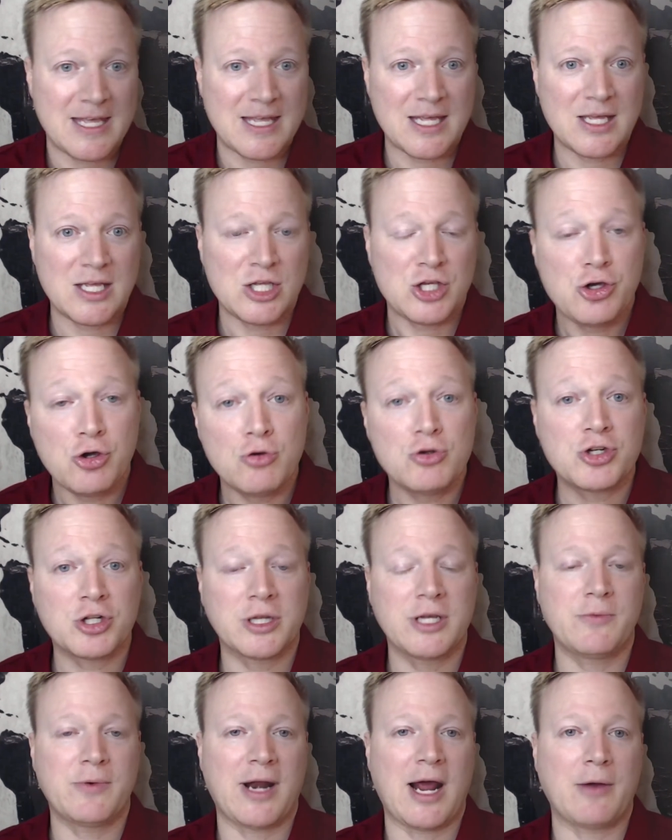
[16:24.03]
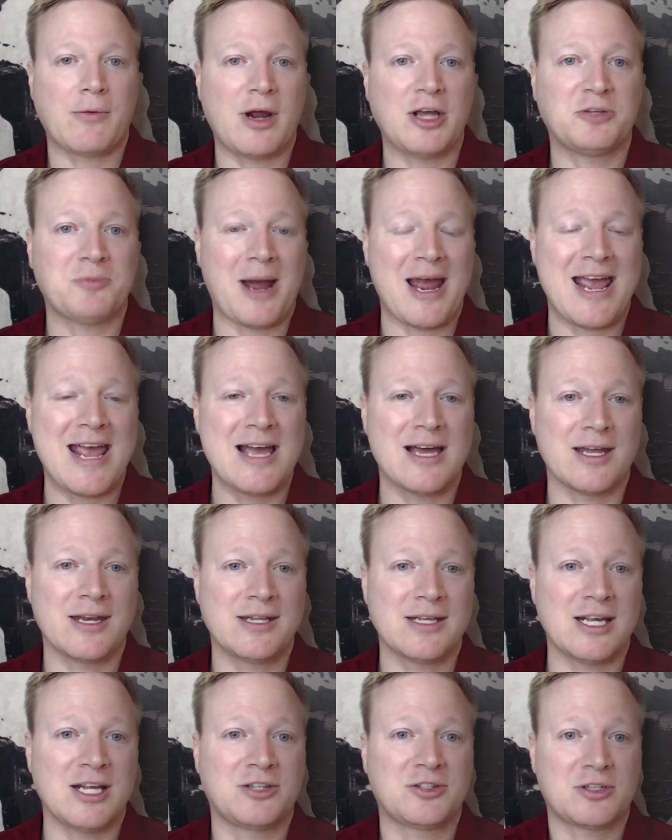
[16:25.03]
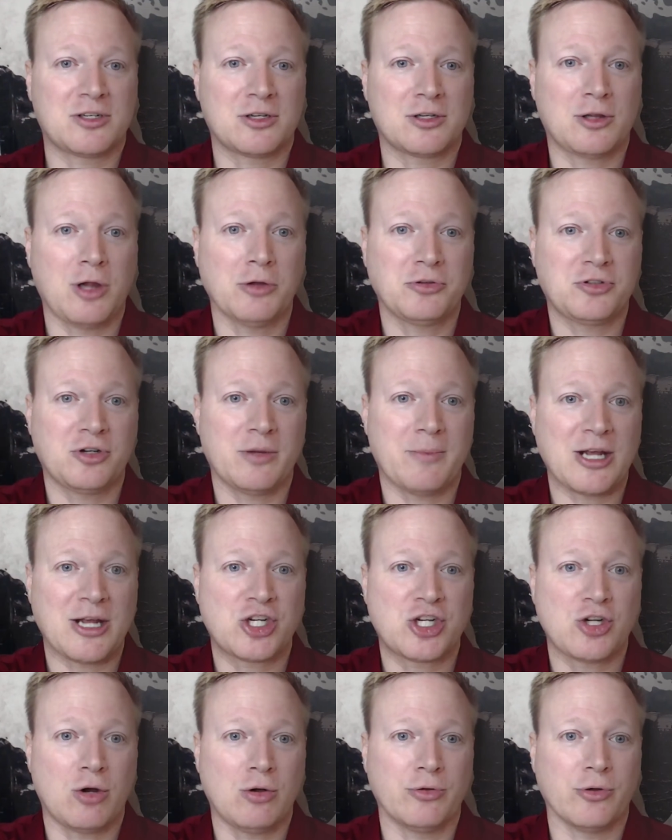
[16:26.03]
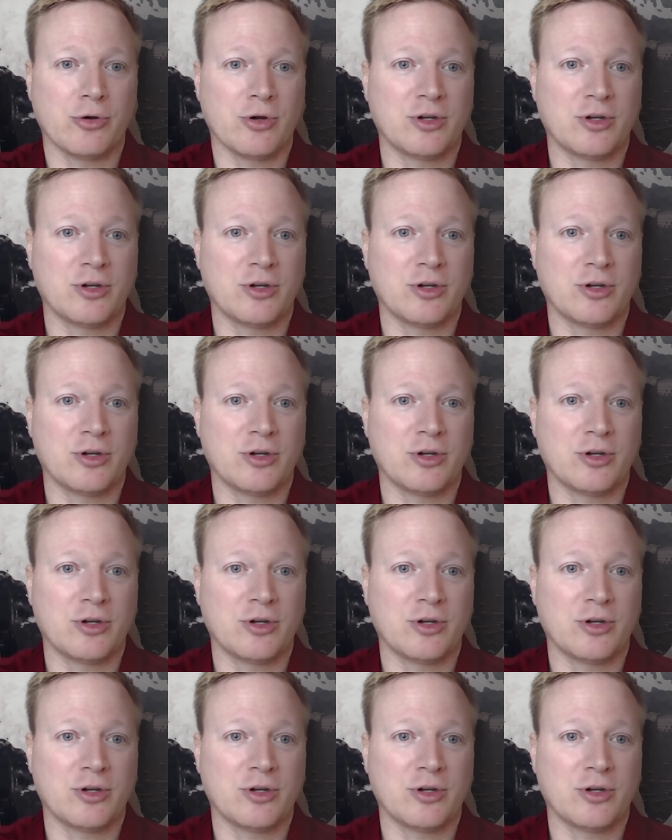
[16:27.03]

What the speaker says: Usually when I raise my hand, it's closer to my shoulder.